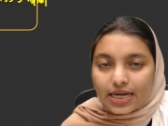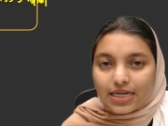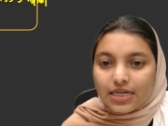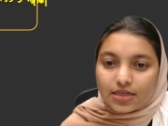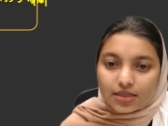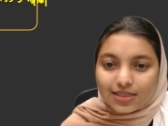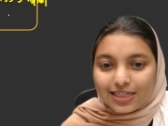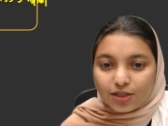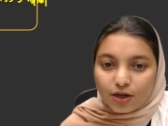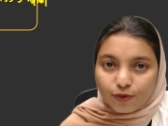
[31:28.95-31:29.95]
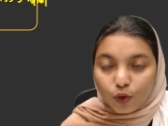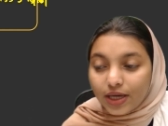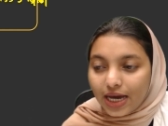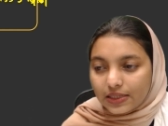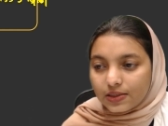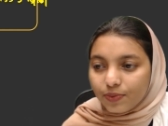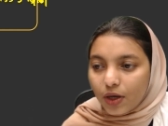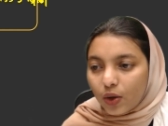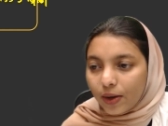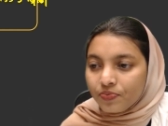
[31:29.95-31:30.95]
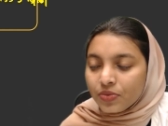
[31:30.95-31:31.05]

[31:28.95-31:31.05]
in CCl4 gas. Okay.